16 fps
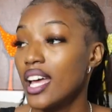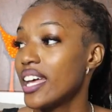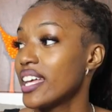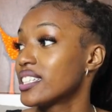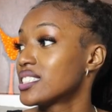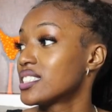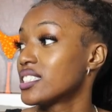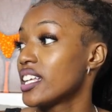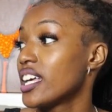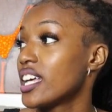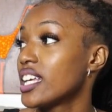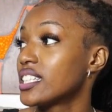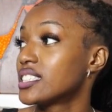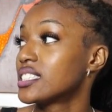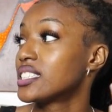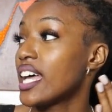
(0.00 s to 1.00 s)

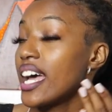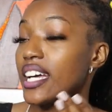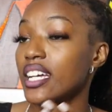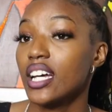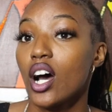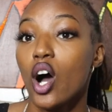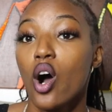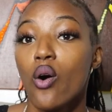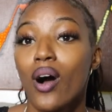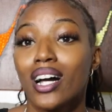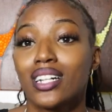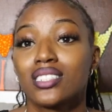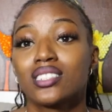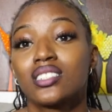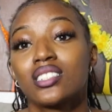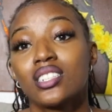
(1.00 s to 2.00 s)
it's that, oh, I
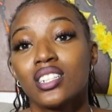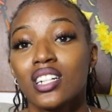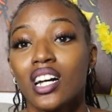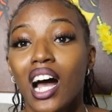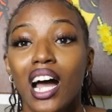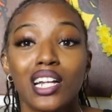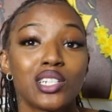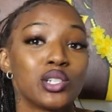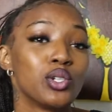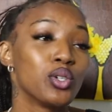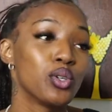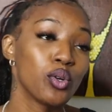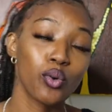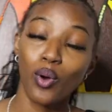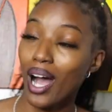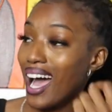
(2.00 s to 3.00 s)

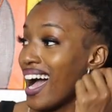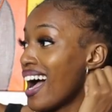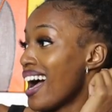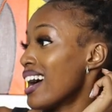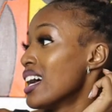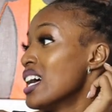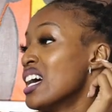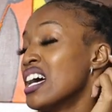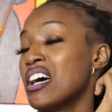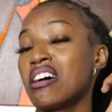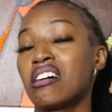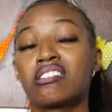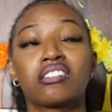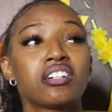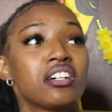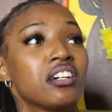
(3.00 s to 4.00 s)
knew I
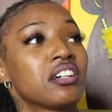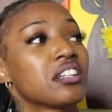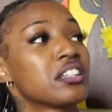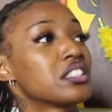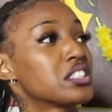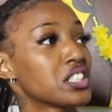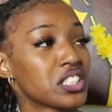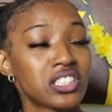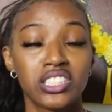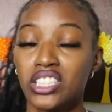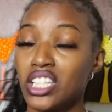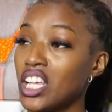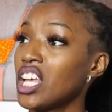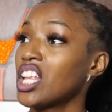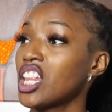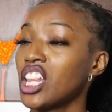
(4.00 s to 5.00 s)
could have just
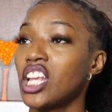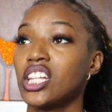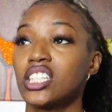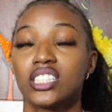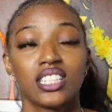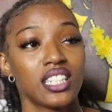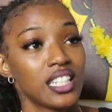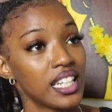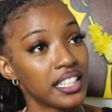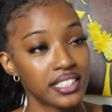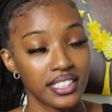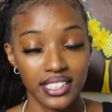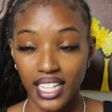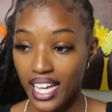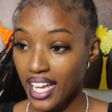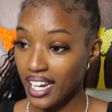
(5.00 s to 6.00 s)
did this and this,
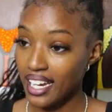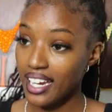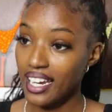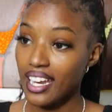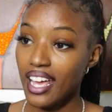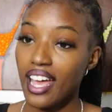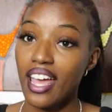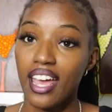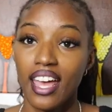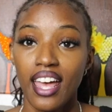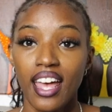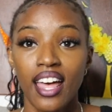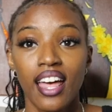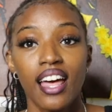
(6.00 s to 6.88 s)
that, and that.